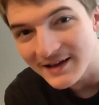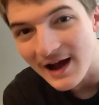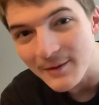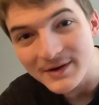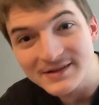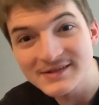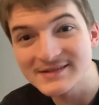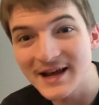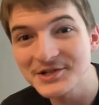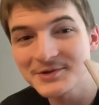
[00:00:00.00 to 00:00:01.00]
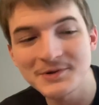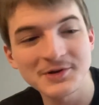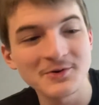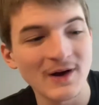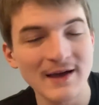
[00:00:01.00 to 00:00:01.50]
comics. It's actually really
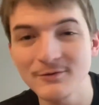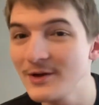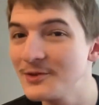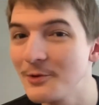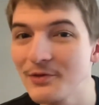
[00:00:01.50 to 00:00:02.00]
cool. I haven't read the whole